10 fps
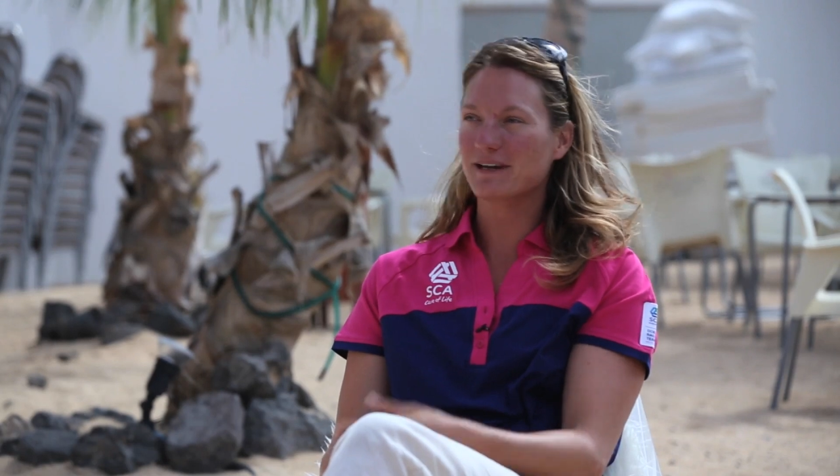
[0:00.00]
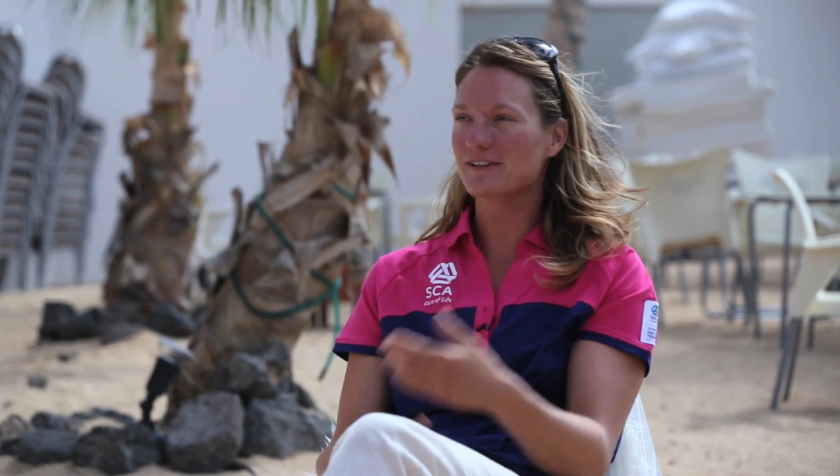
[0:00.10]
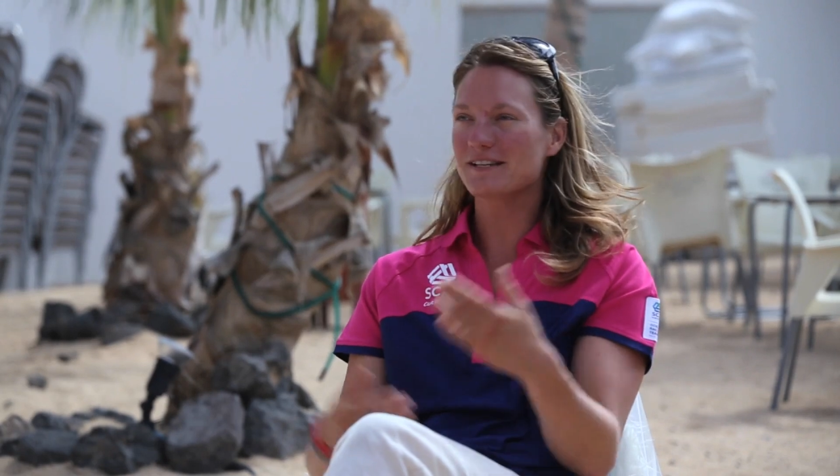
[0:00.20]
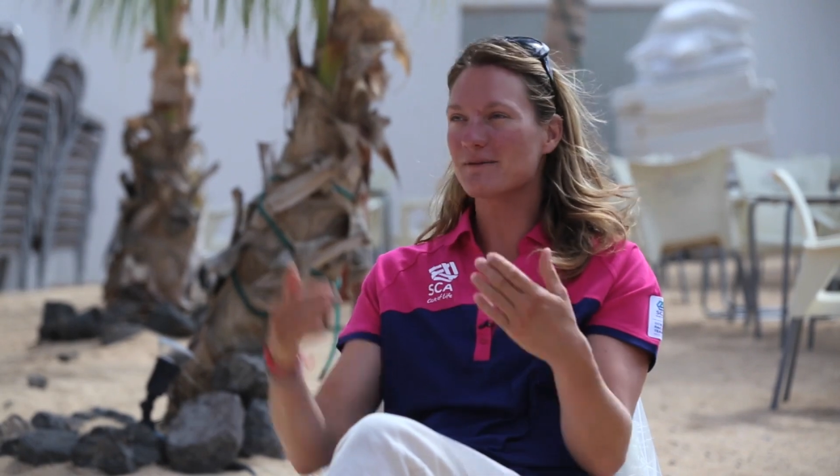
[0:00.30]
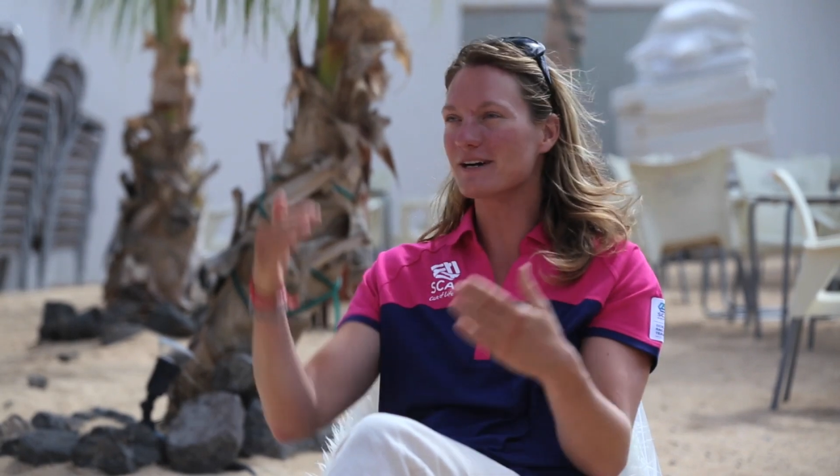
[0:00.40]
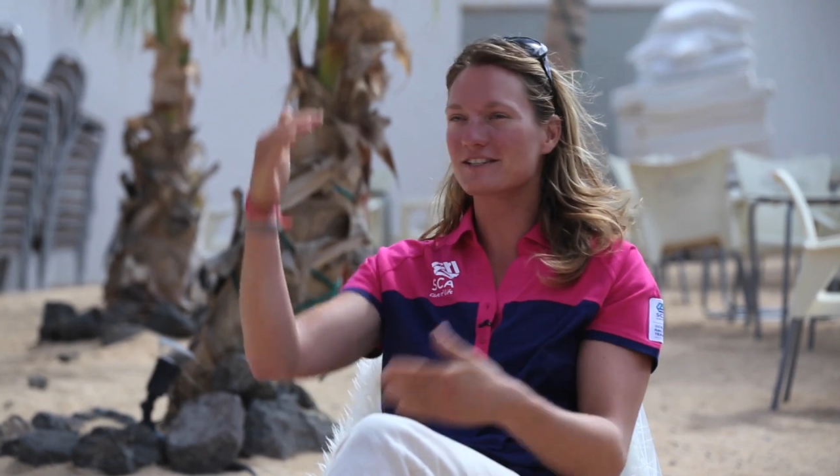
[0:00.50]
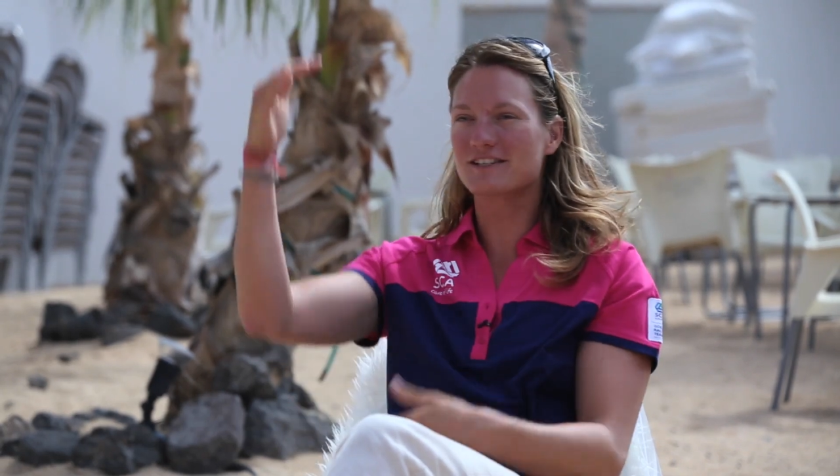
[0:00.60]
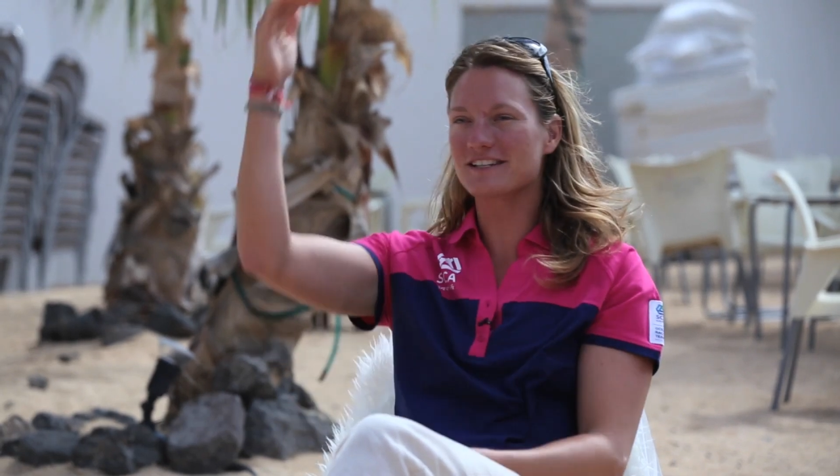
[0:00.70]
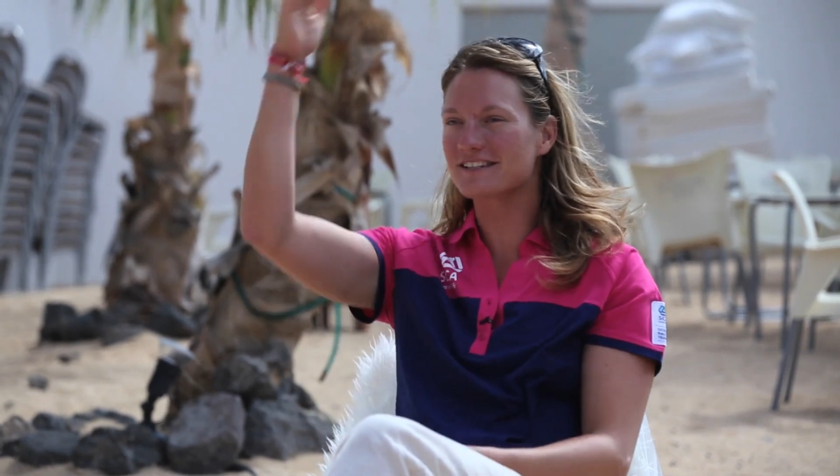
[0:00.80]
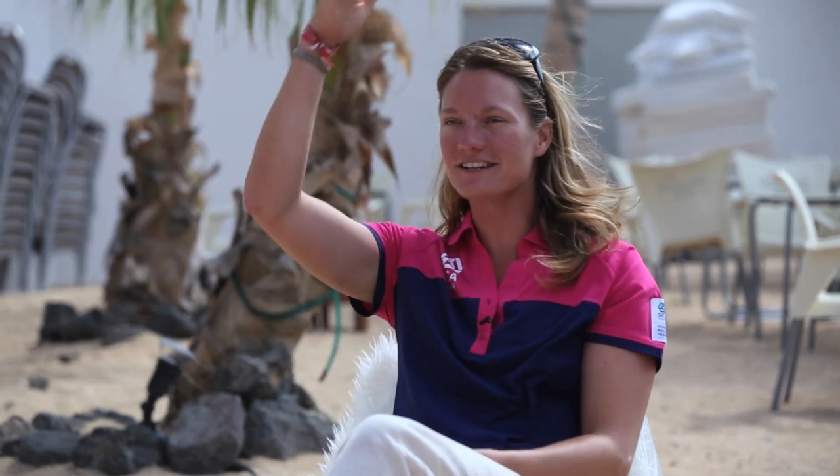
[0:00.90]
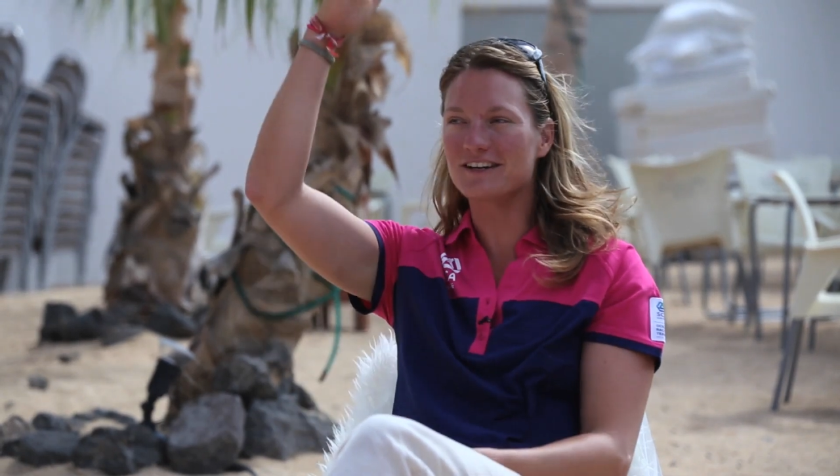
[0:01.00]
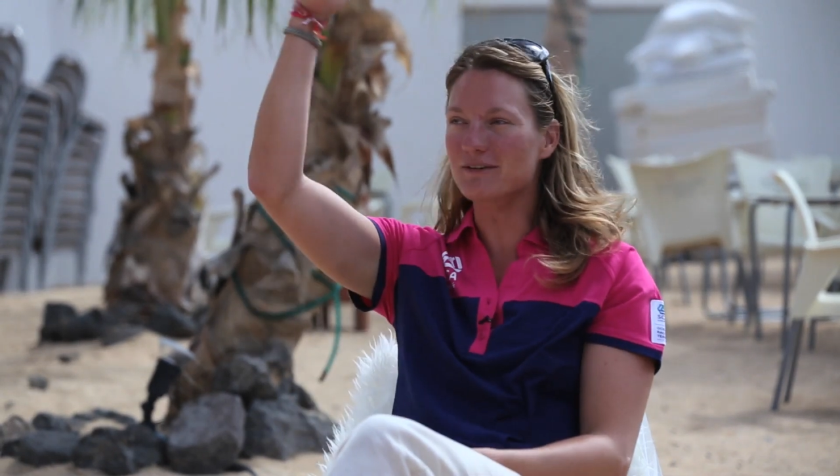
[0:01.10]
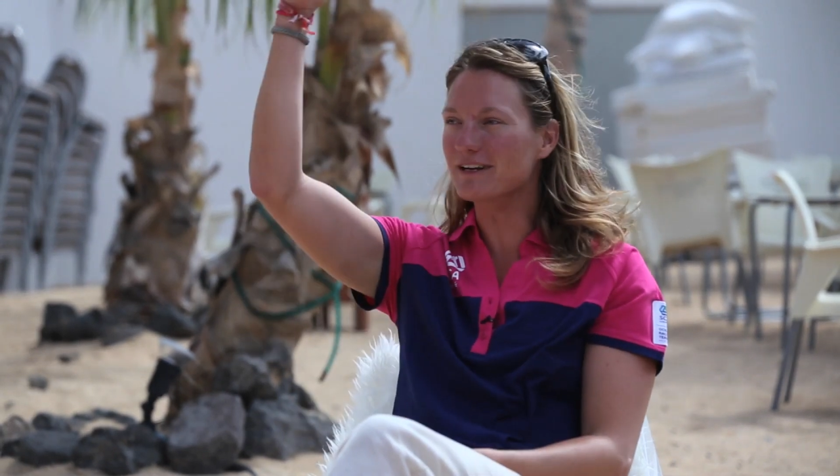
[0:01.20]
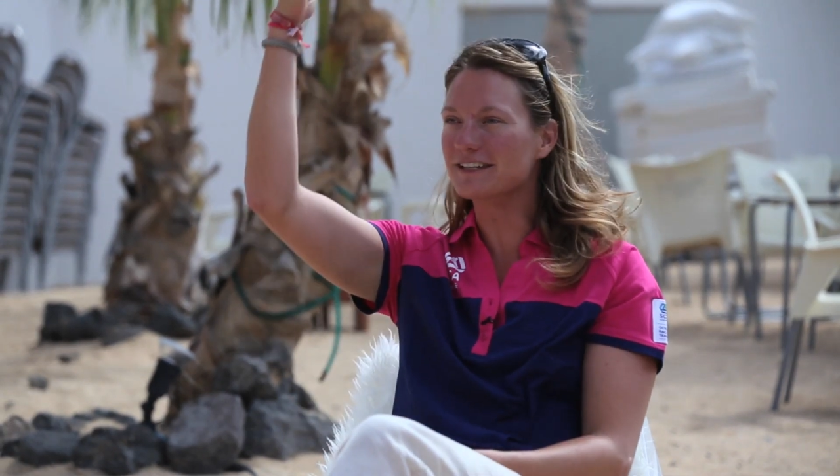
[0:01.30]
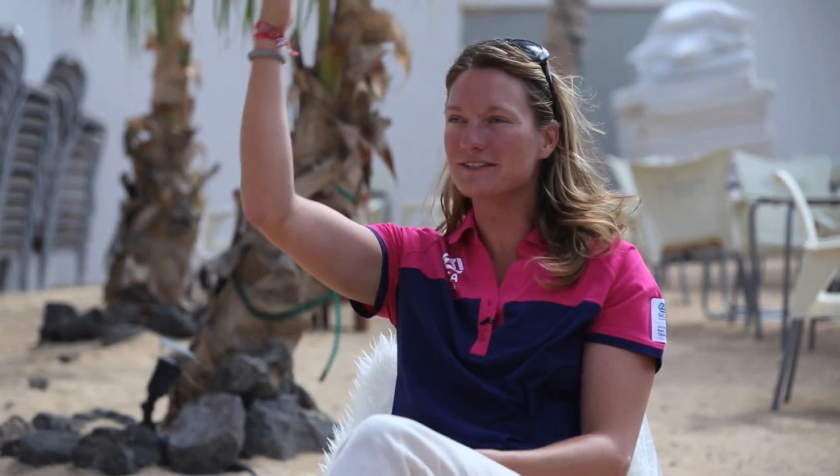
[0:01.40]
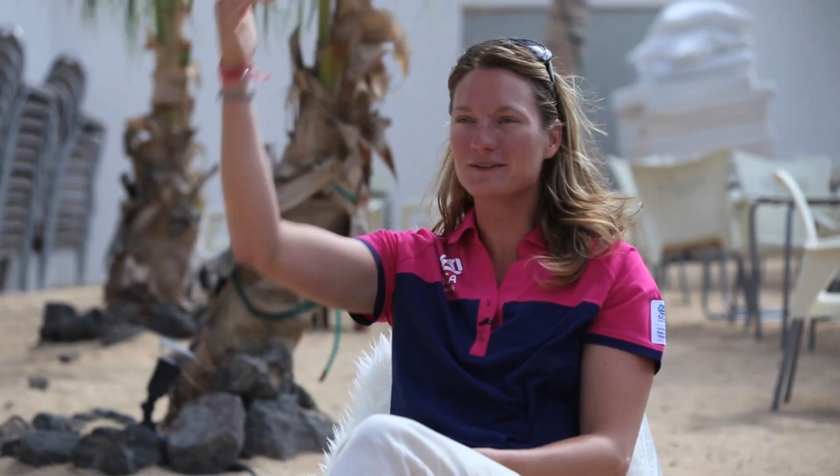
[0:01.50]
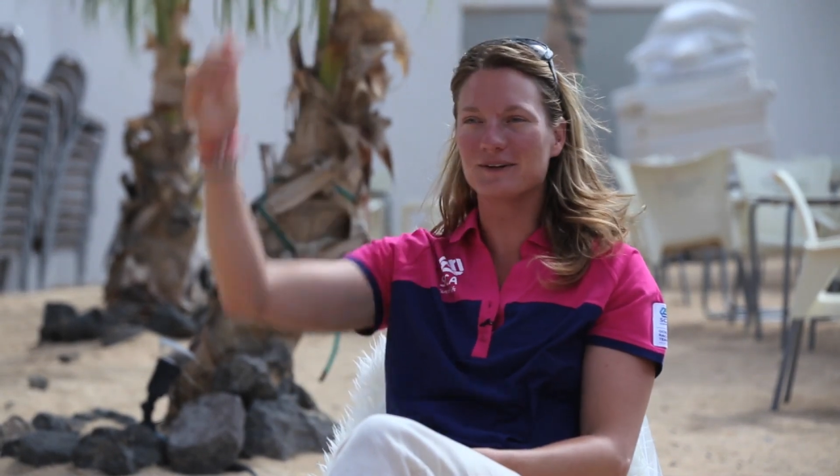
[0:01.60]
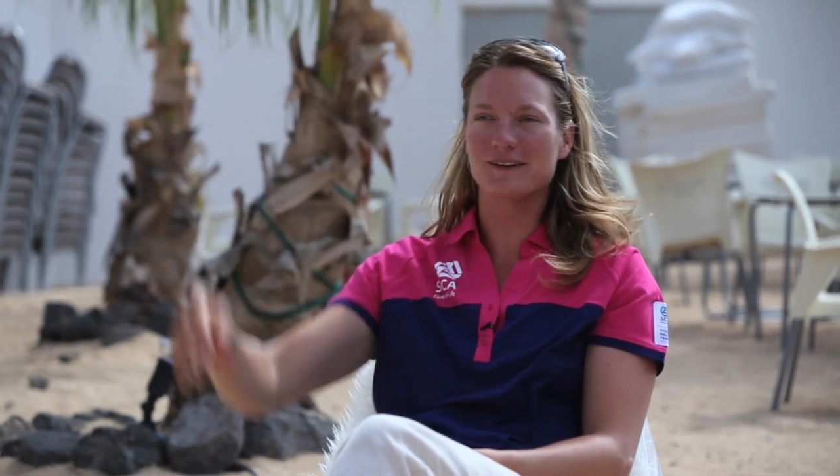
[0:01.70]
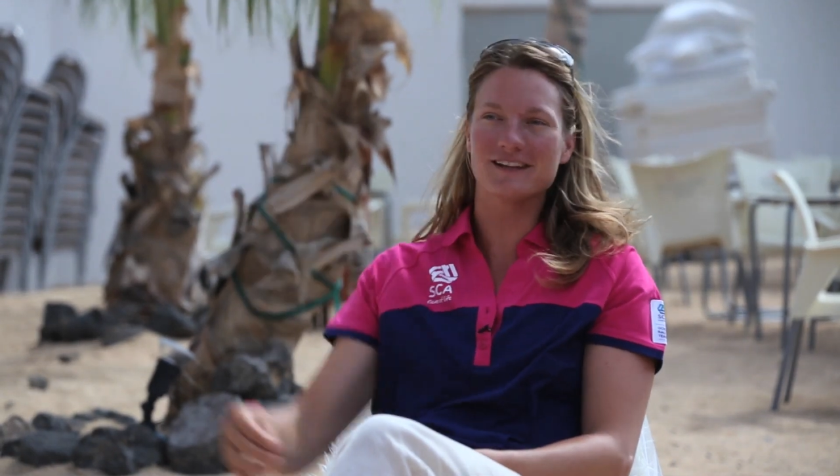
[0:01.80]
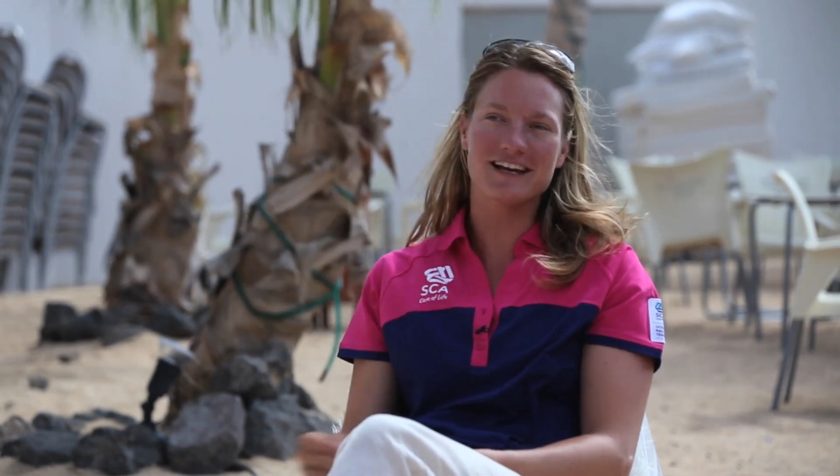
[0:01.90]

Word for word: because I was just uh, really tall,